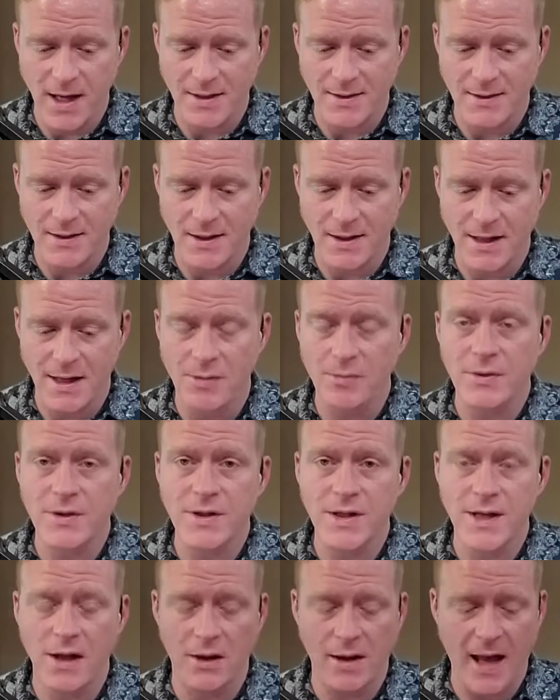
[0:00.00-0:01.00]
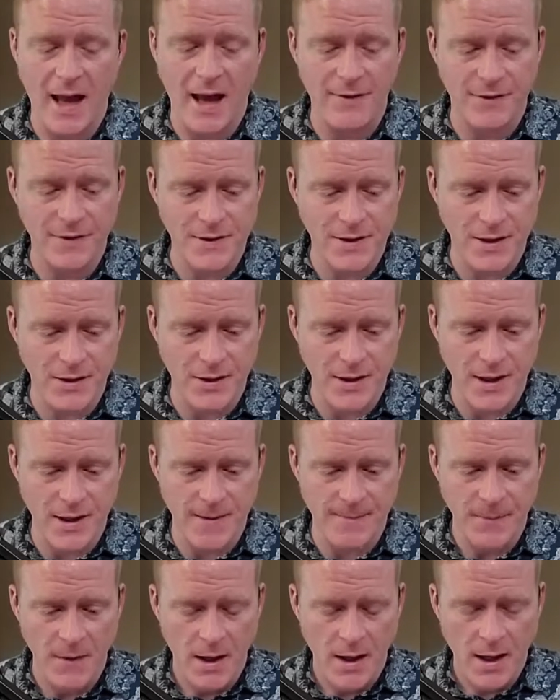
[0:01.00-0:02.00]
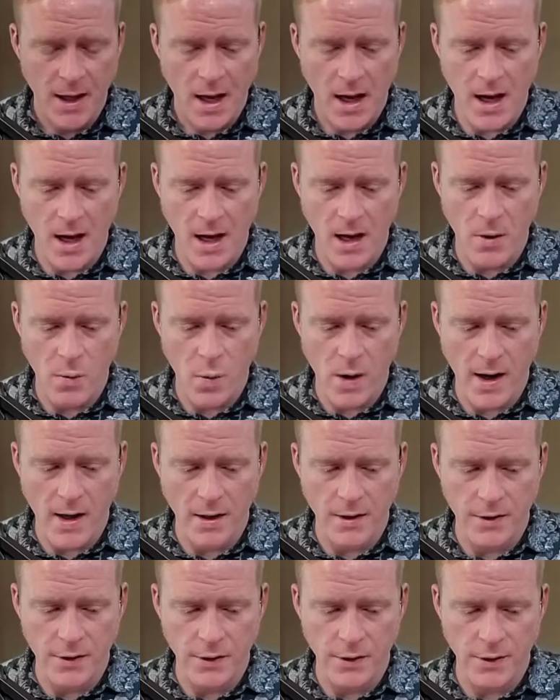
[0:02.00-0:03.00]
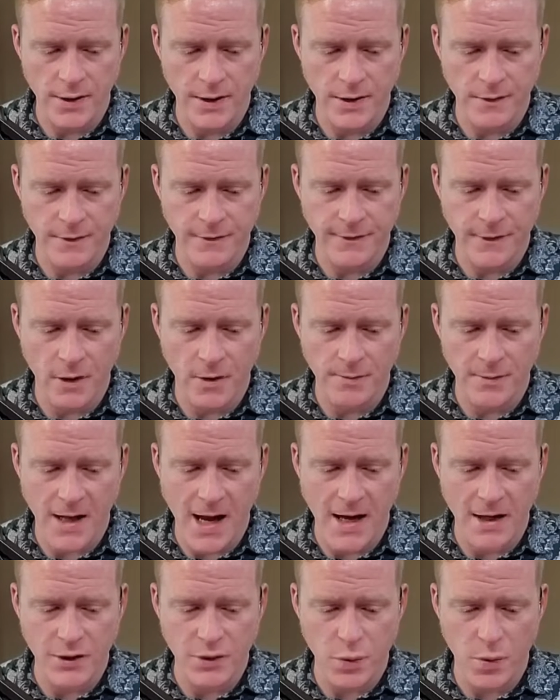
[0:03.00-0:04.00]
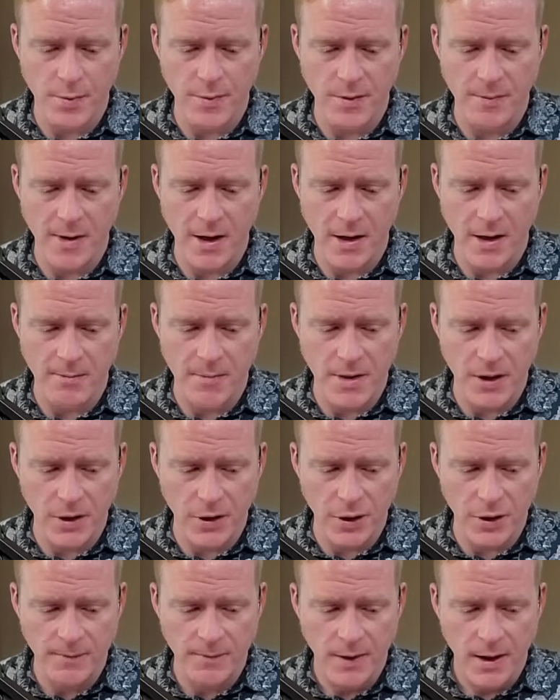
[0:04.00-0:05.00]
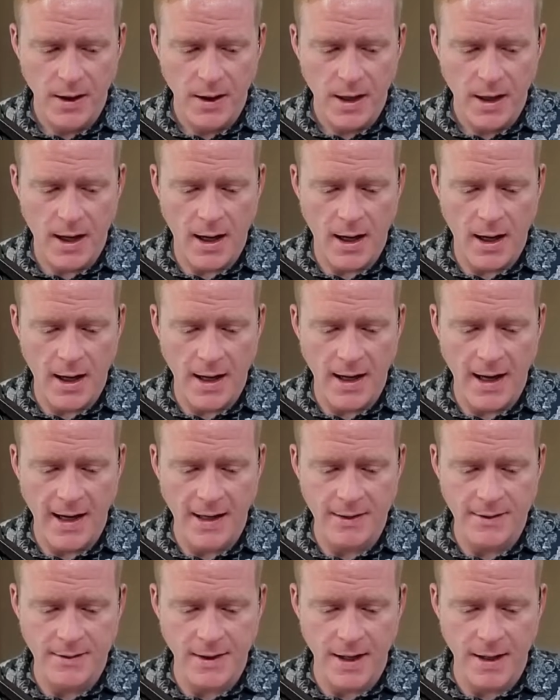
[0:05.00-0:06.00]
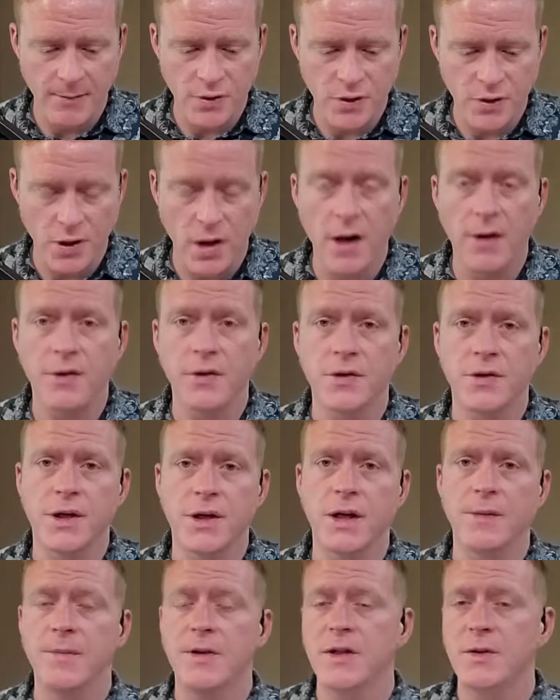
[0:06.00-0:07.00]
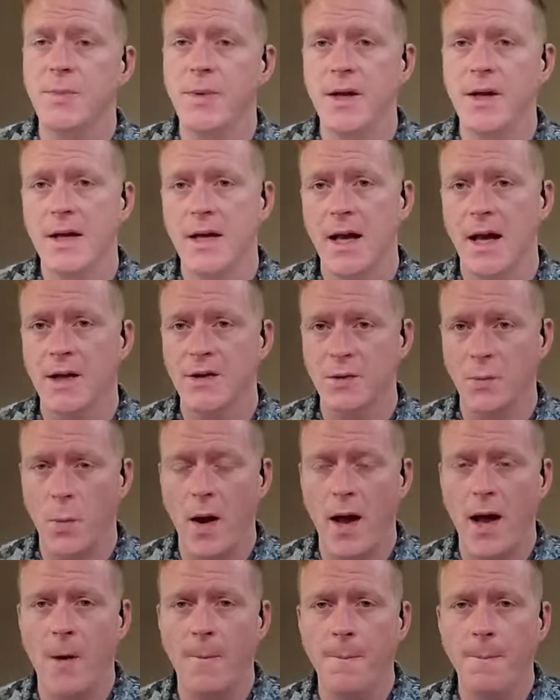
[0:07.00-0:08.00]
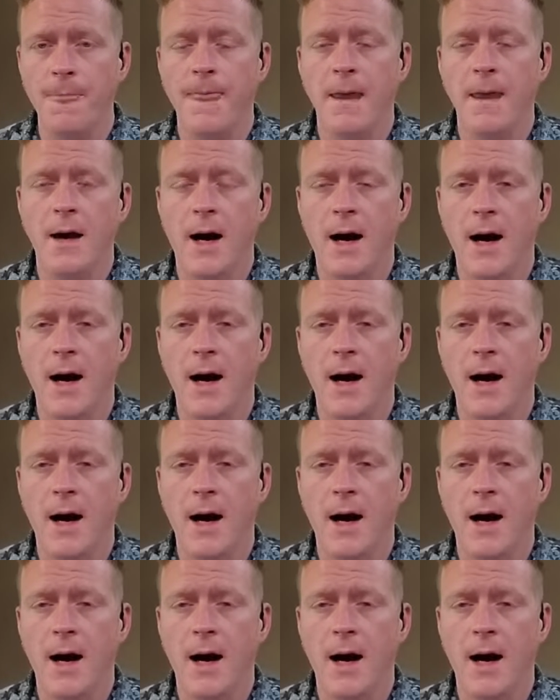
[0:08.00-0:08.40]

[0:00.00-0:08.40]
to be at MCL Cafeteria, where you'll hear from Congresswoman Mary Miller, and I'm sure others are going to be speaking as well.